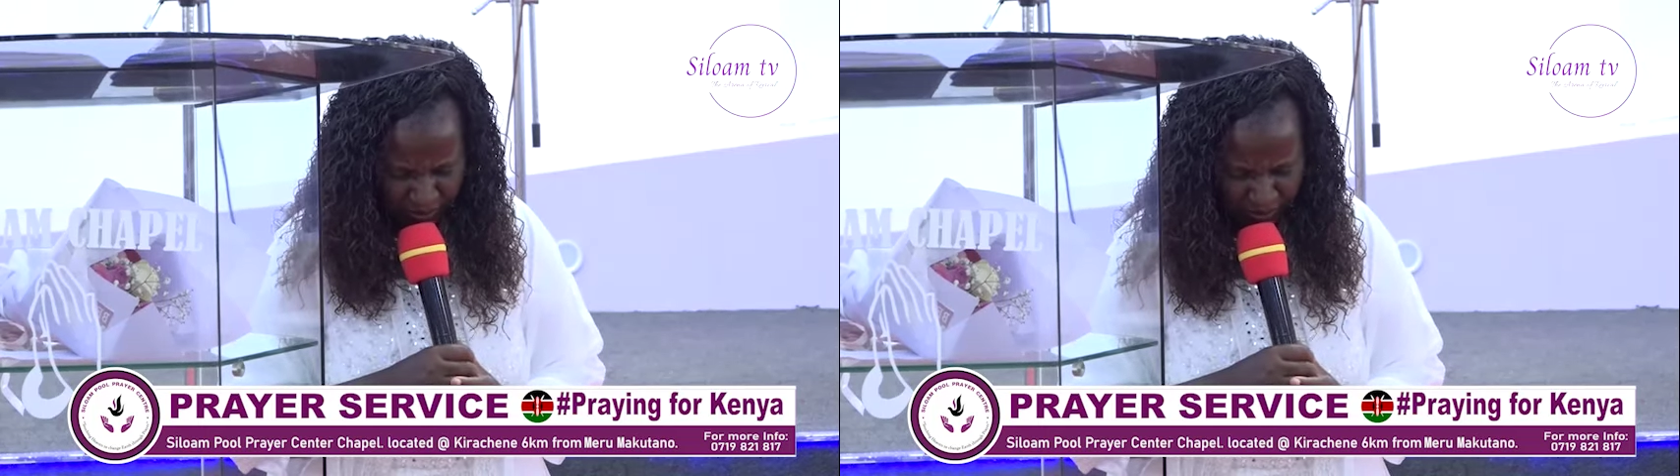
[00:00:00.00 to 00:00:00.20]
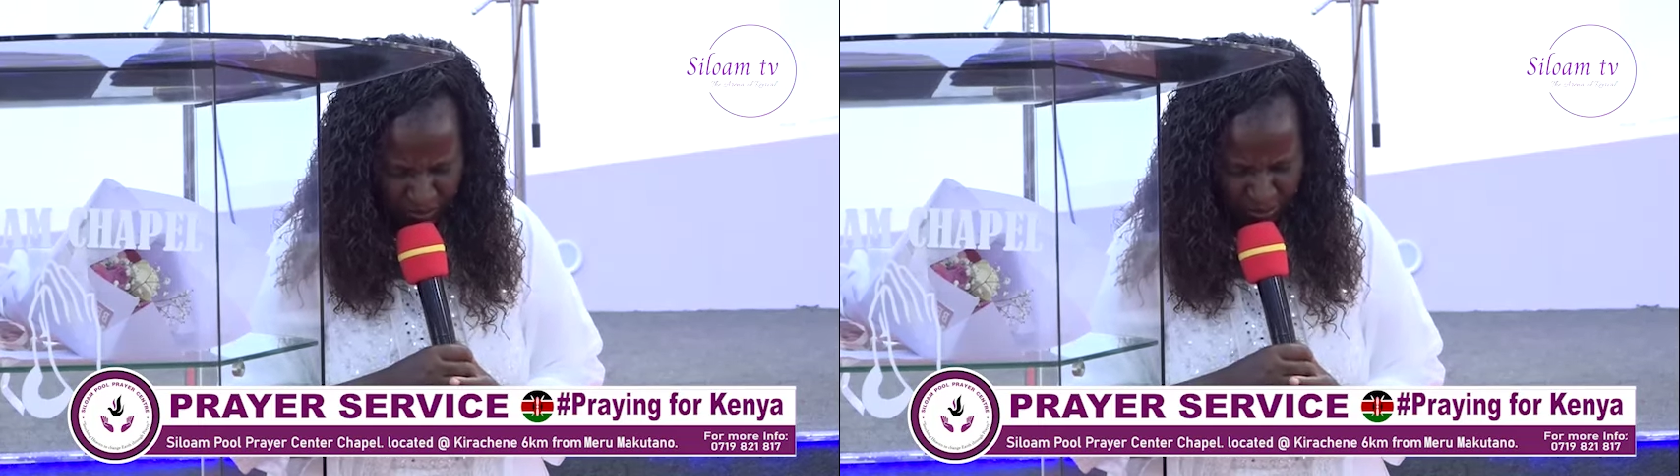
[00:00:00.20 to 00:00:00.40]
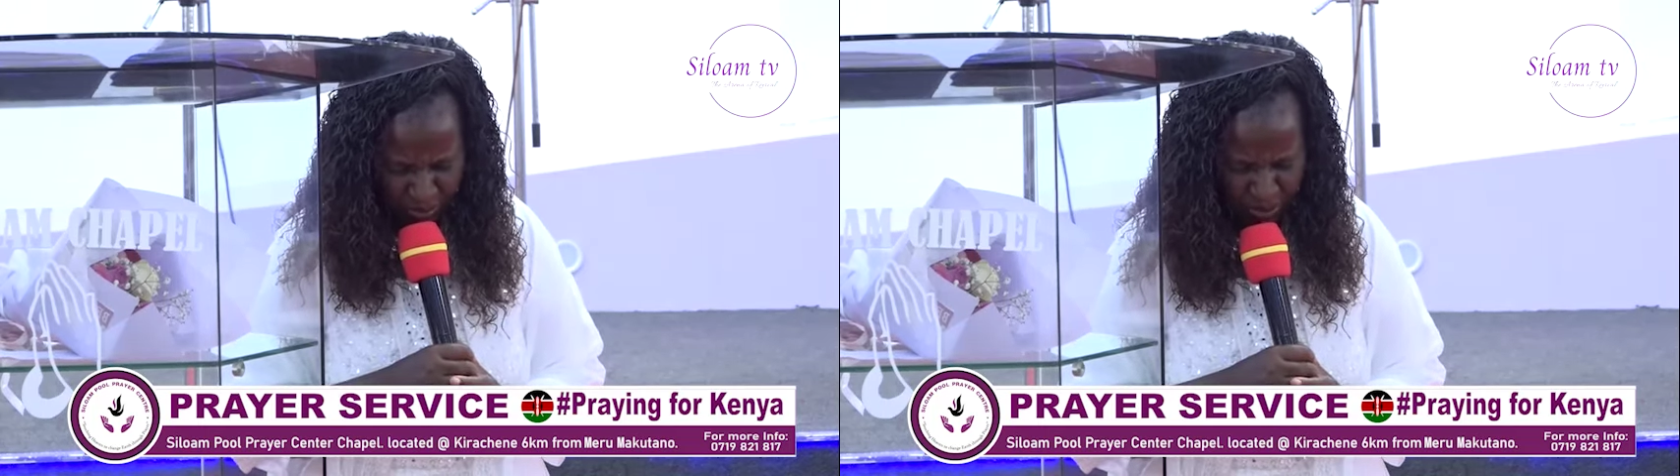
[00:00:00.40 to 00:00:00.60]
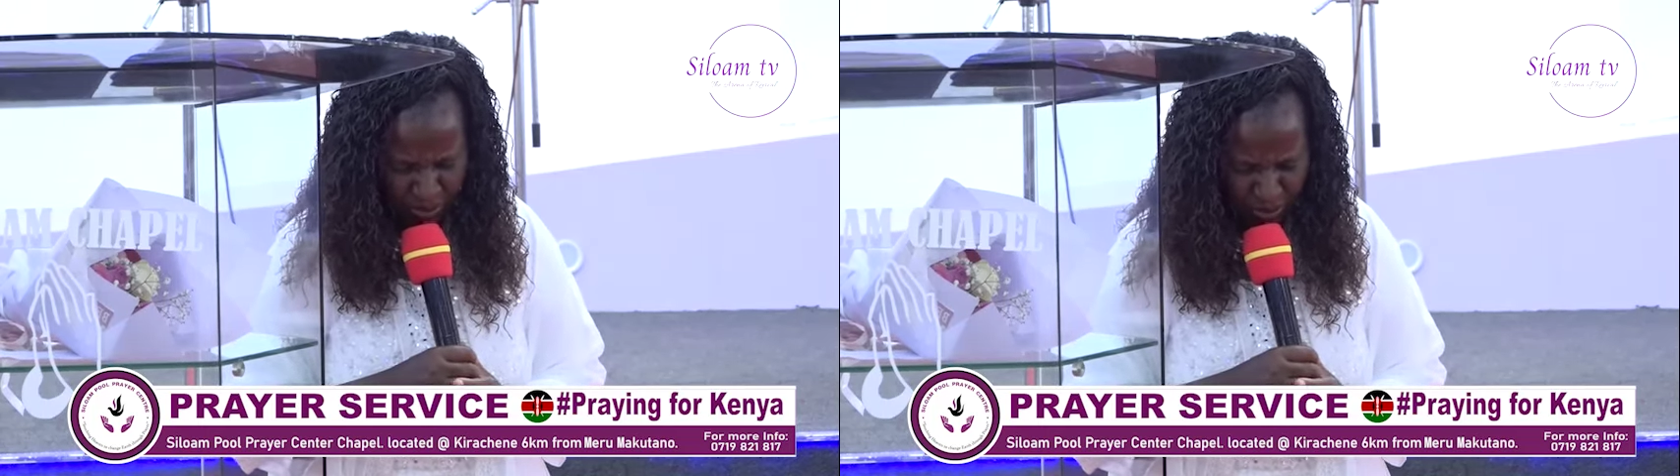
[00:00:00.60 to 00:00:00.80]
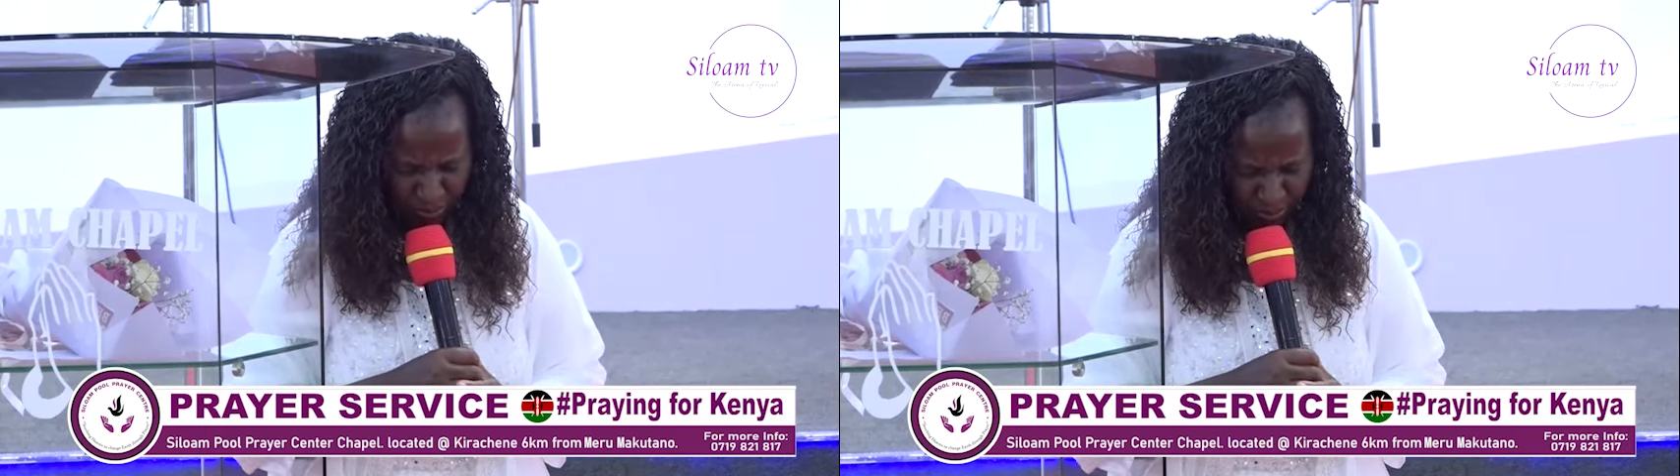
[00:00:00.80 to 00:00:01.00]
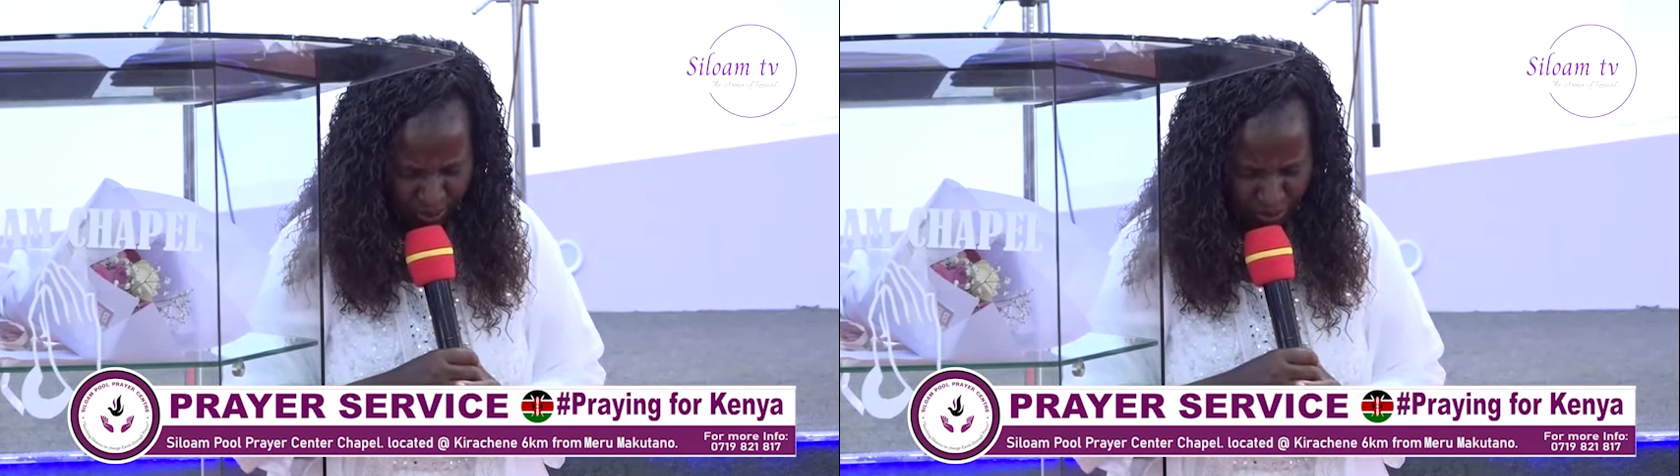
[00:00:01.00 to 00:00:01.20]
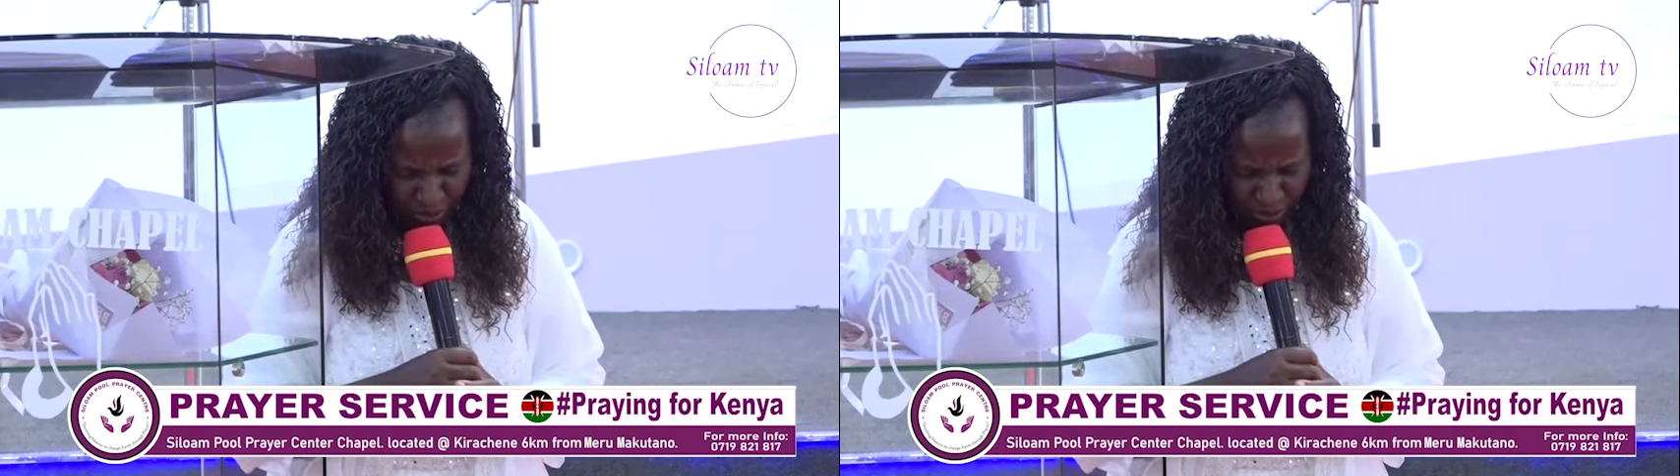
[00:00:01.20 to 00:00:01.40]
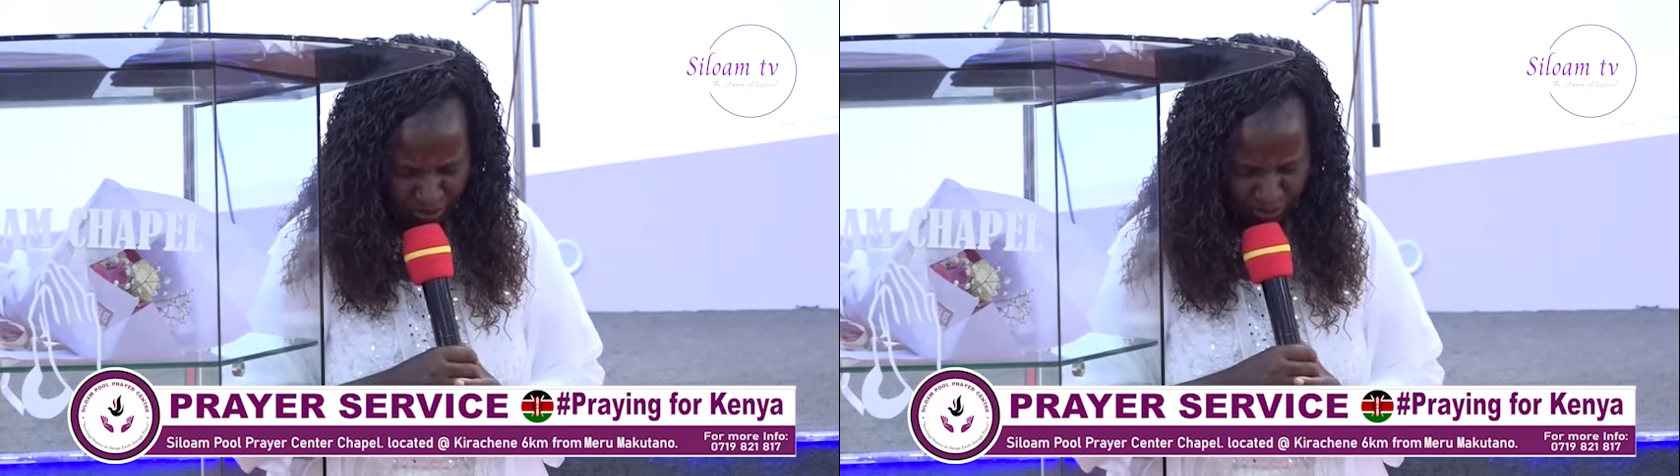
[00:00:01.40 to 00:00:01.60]
demonic
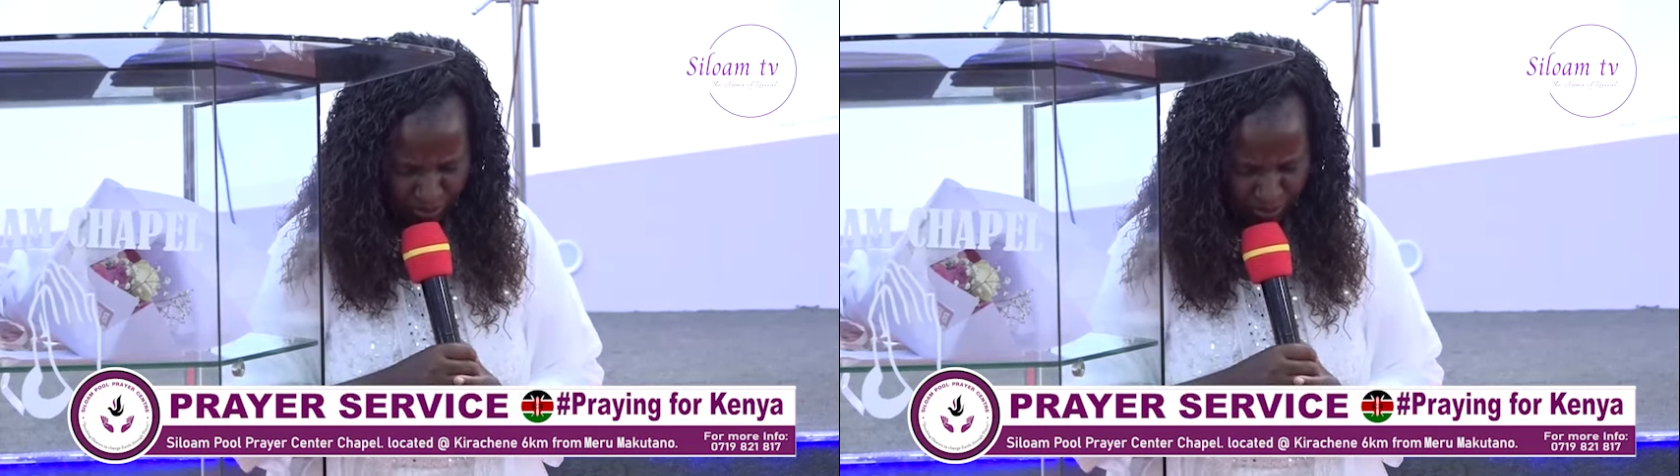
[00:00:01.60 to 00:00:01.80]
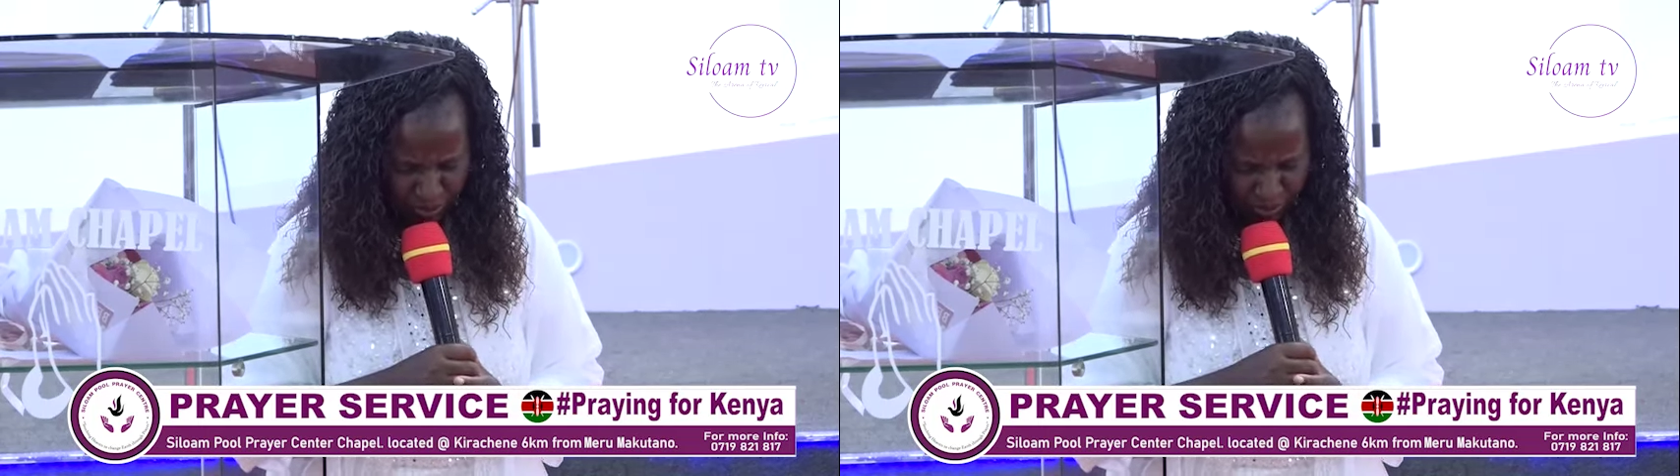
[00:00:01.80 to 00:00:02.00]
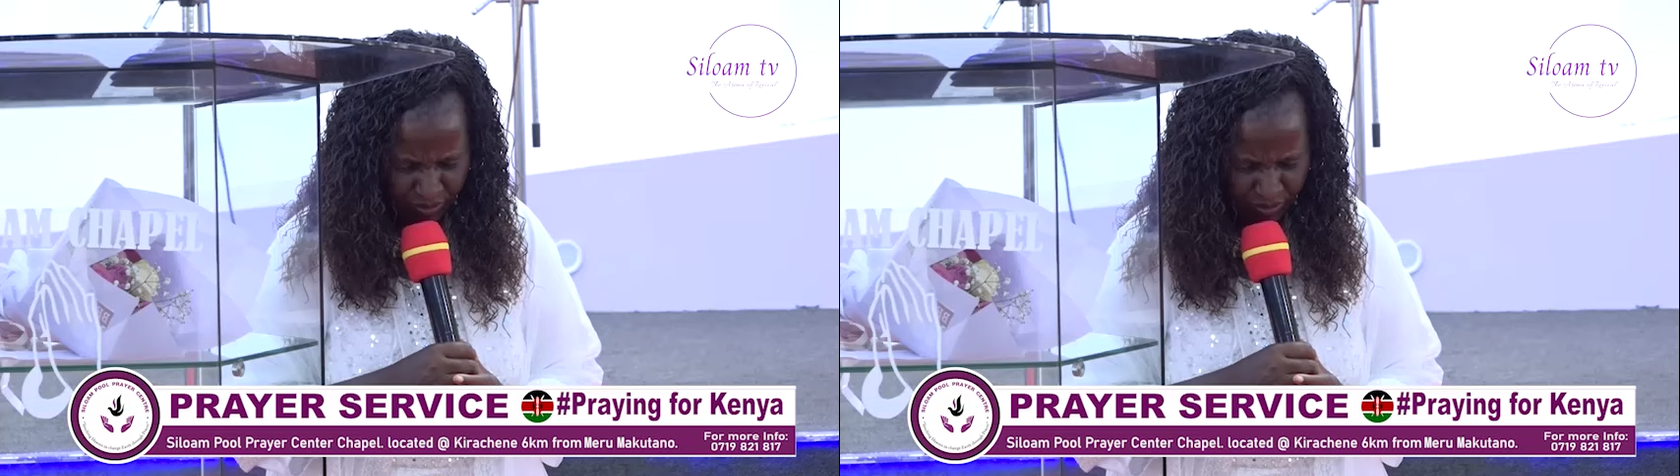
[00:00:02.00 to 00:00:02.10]
oppressions,